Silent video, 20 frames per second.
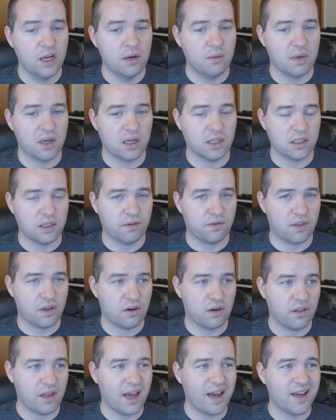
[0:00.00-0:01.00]
because if
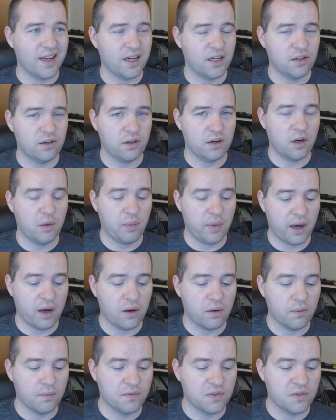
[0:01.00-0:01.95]
they're that ignorant about